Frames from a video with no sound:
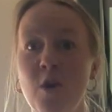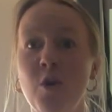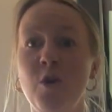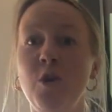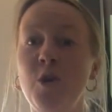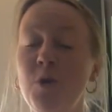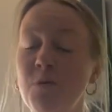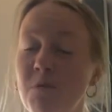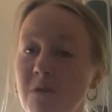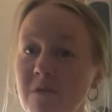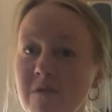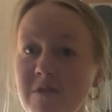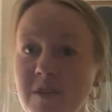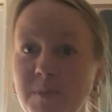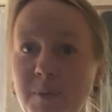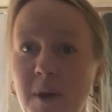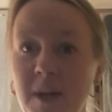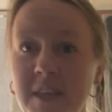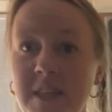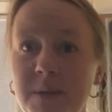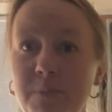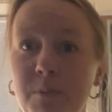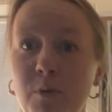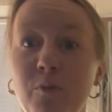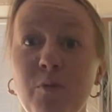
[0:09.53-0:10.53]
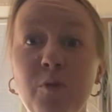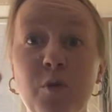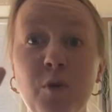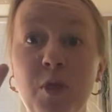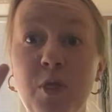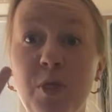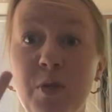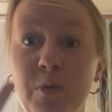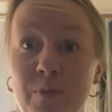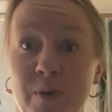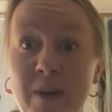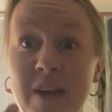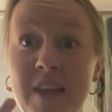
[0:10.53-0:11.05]
You are responsible for
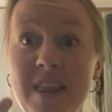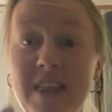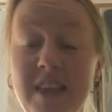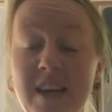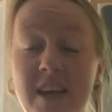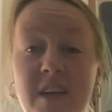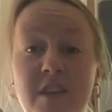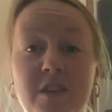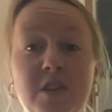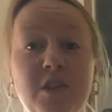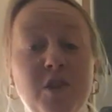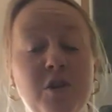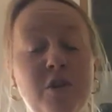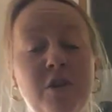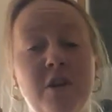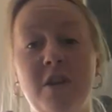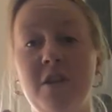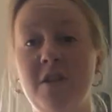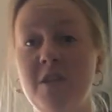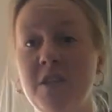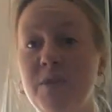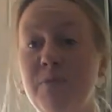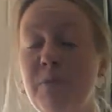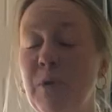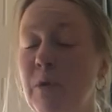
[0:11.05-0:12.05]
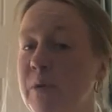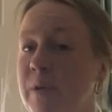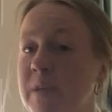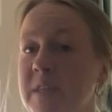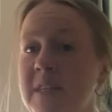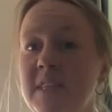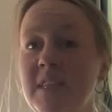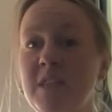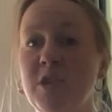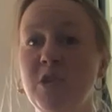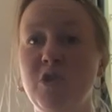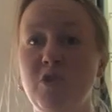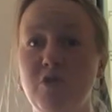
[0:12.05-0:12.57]
3 things during this
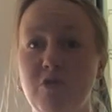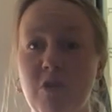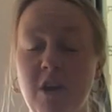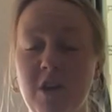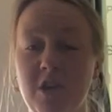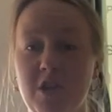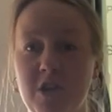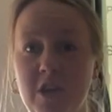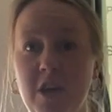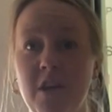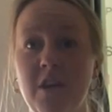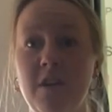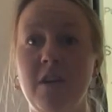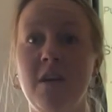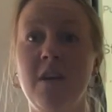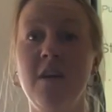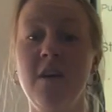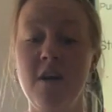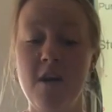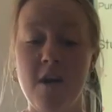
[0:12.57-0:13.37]
focused instruction.